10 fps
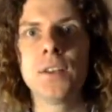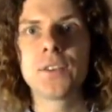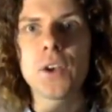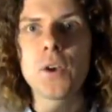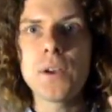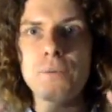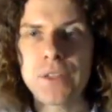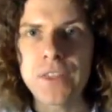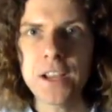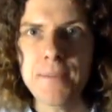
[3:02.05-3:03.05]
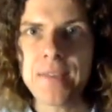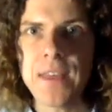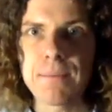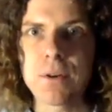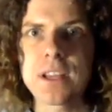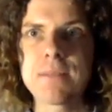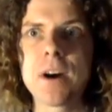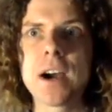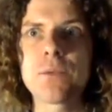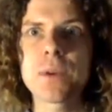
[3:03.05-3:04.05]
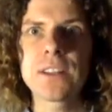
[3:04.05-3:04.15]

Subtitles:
So if we think about that body and mind, we